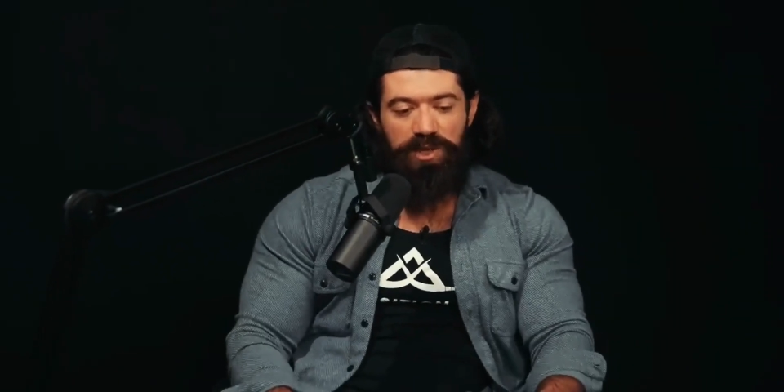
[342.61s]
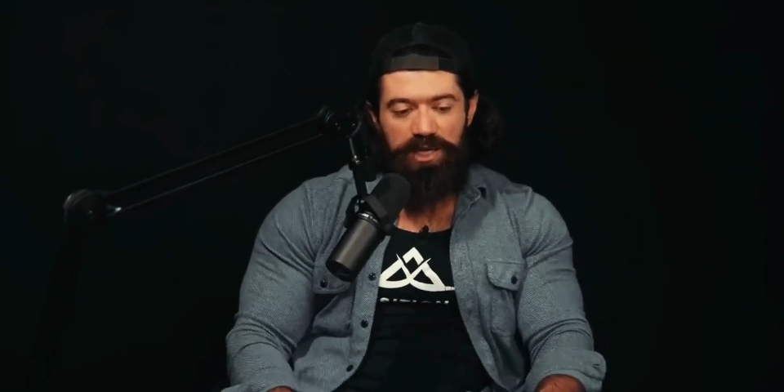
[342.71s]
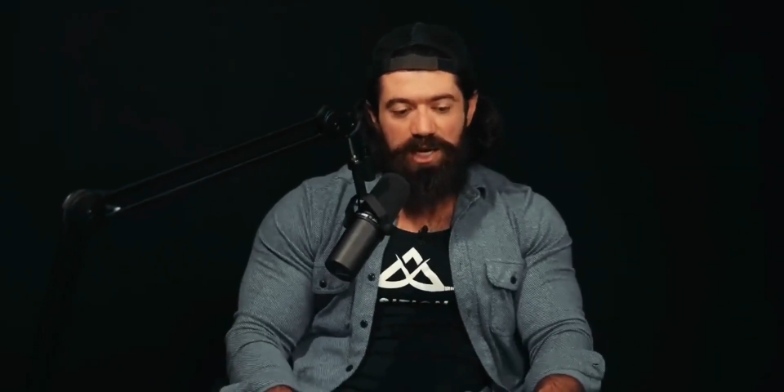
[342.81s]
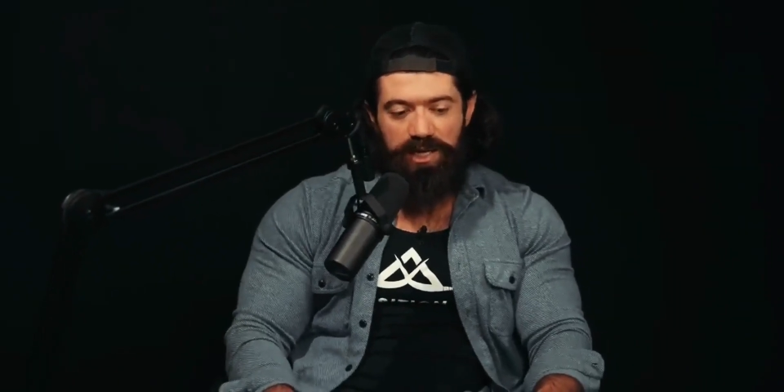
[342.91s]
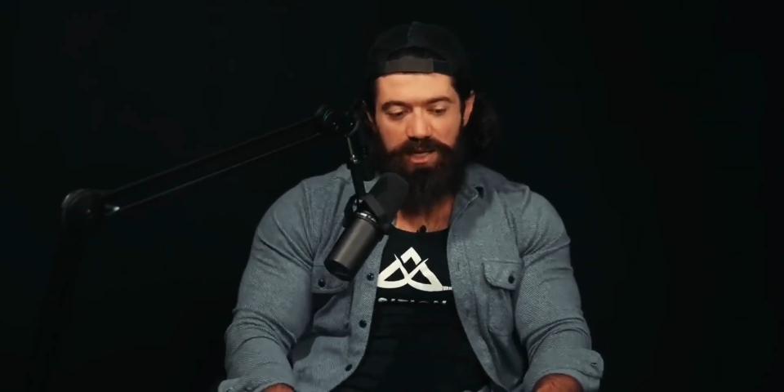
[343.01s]

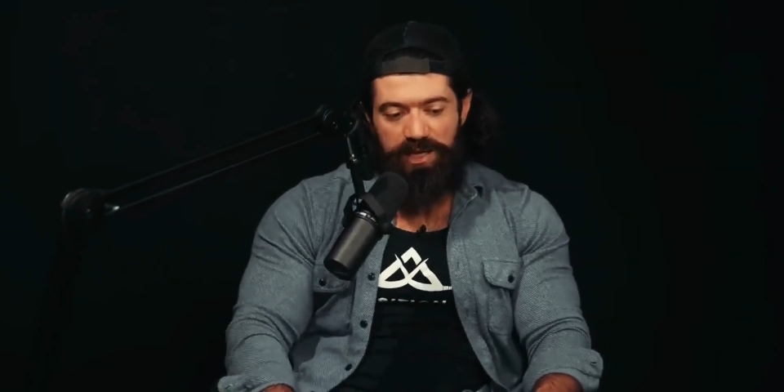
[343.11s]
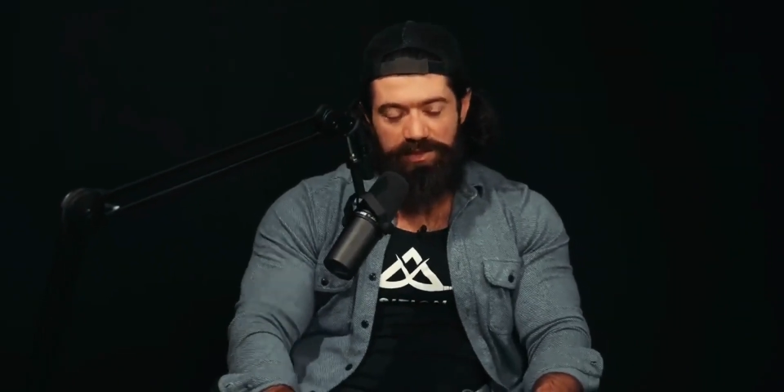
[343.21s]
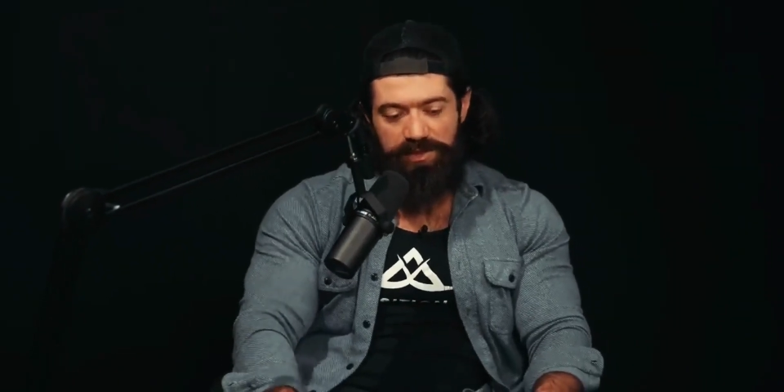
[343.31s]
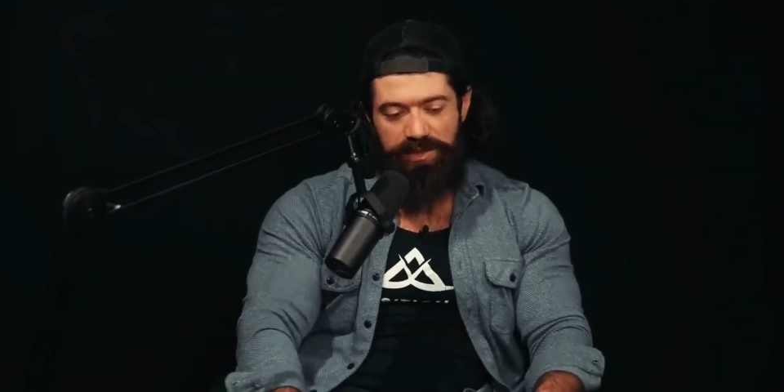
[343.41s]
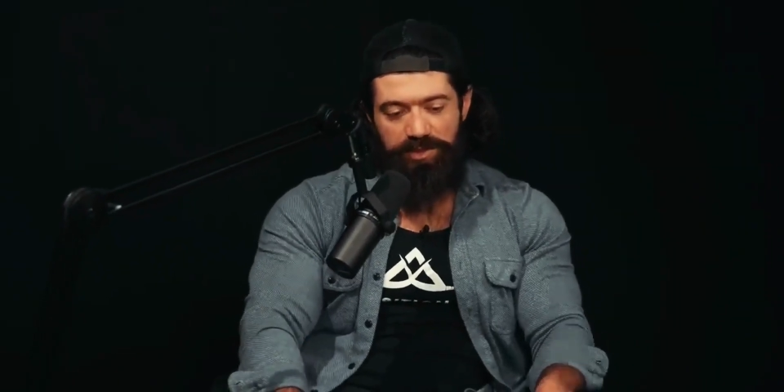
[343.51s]
why I
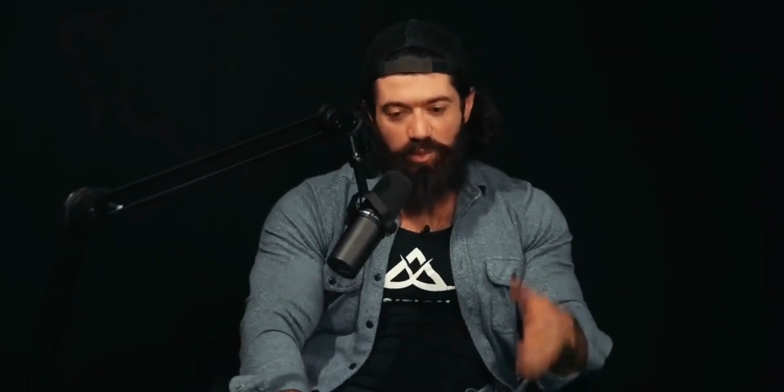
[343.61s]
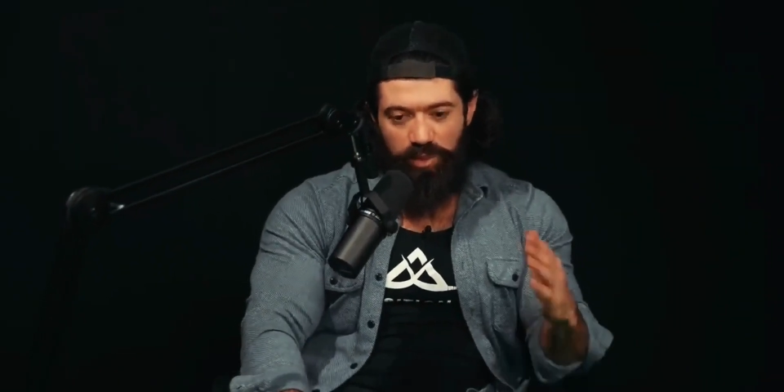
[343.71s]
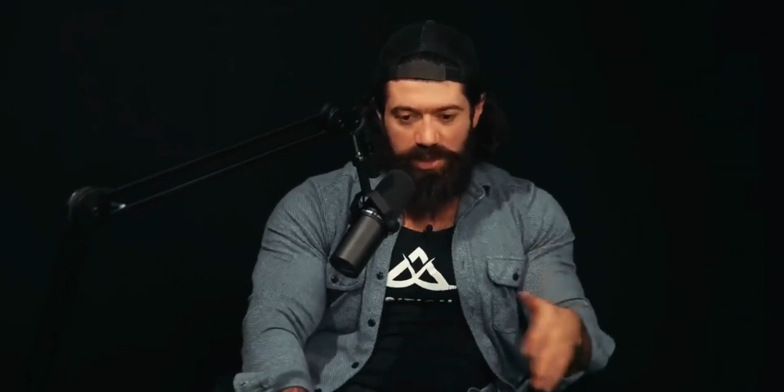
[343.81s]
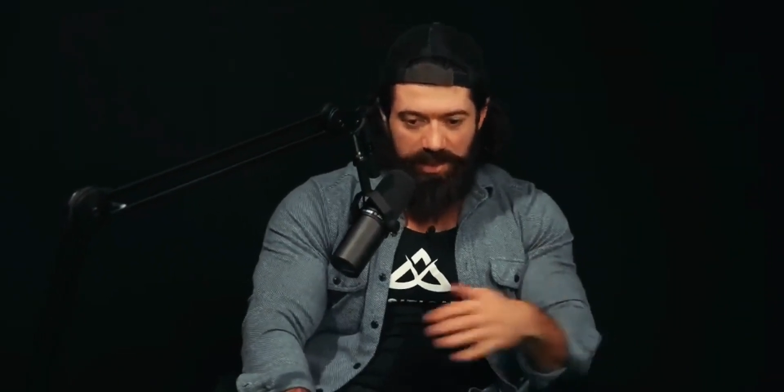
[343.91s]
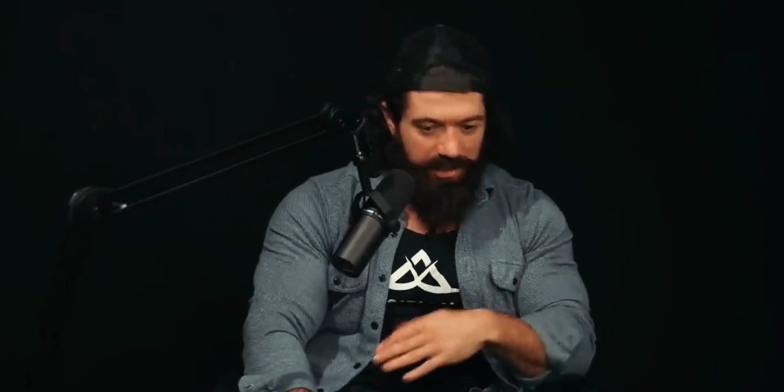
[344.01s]
think that the
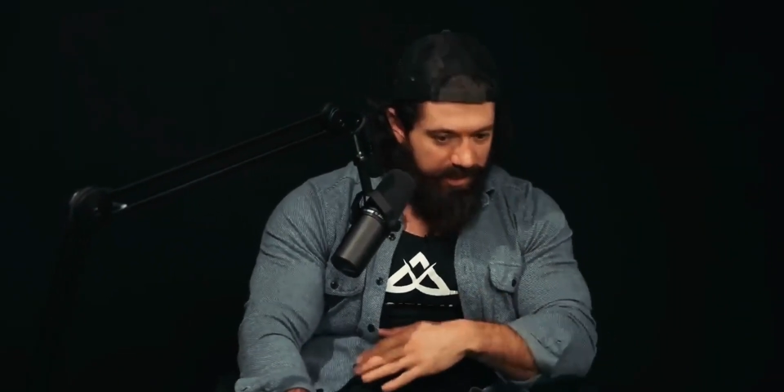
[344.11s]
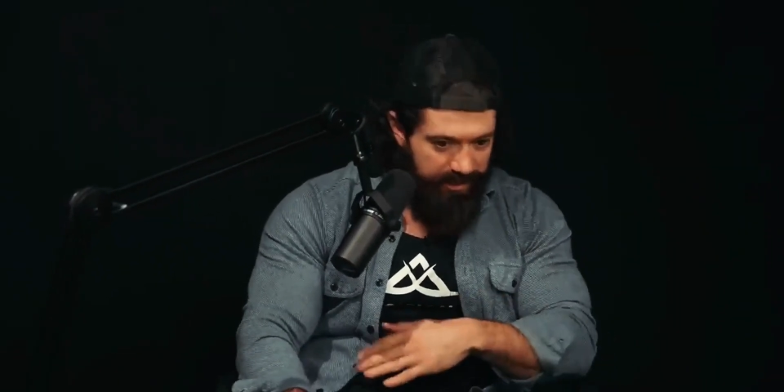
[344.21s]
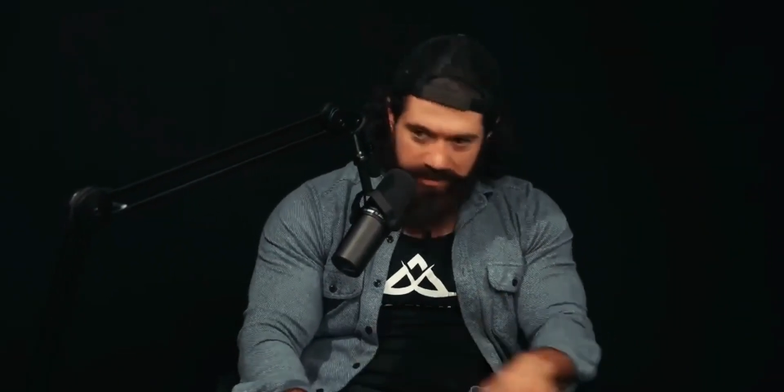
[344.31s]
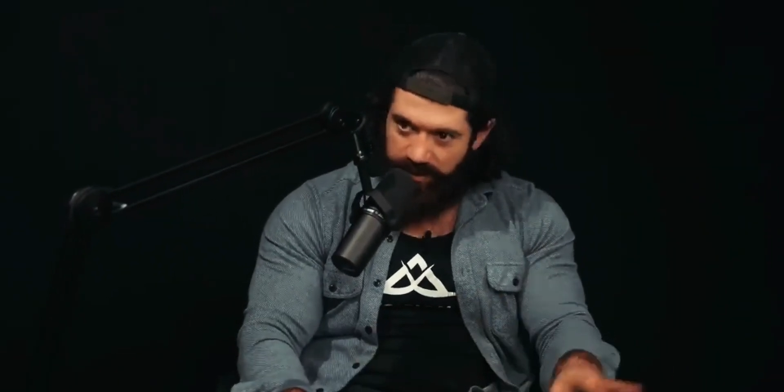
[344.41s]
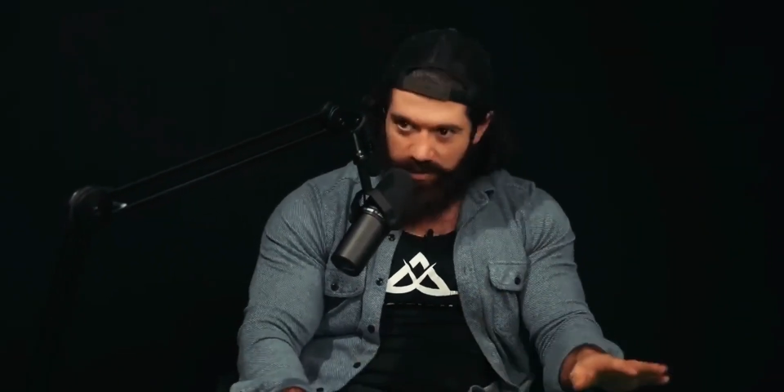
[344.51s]
work
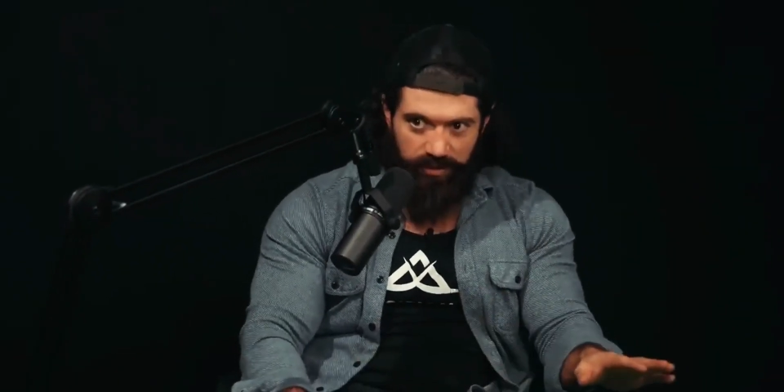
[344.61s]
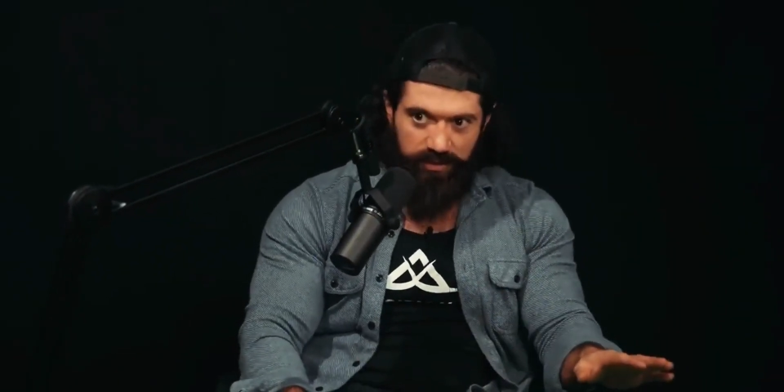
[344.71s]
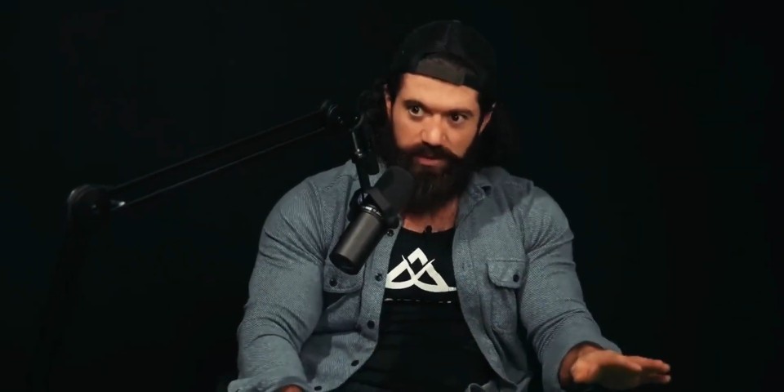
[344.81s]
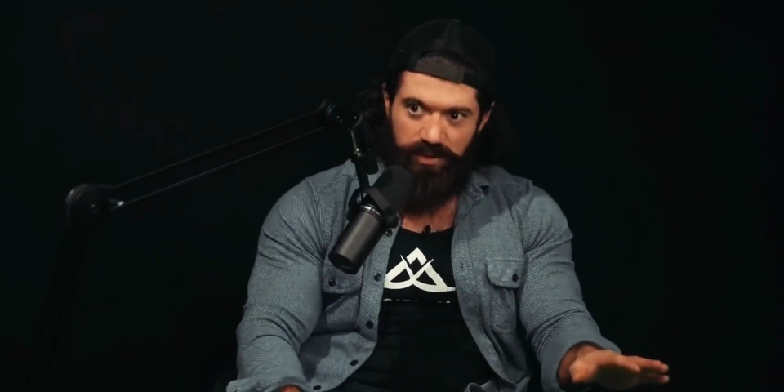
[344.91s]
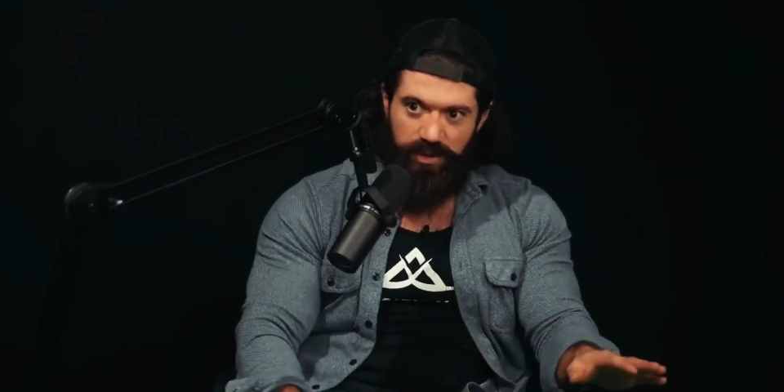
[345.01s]
is the goal.